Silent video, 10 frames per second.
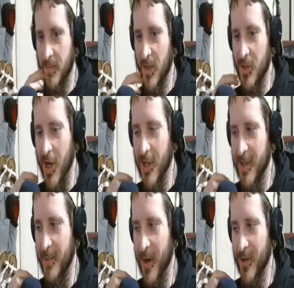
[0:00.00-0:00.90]
No, she has
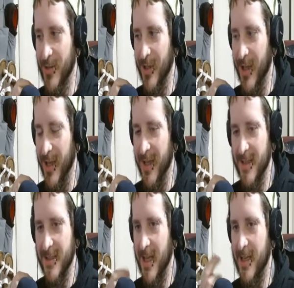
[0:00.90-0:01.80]
a piercing
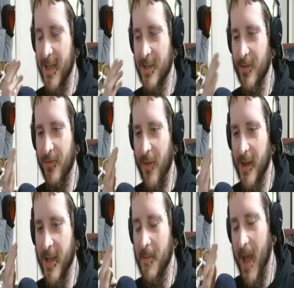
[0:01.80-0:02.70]
kit. That doesn't
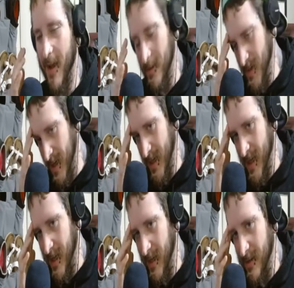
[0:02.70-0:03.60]
fucking matter, my guy.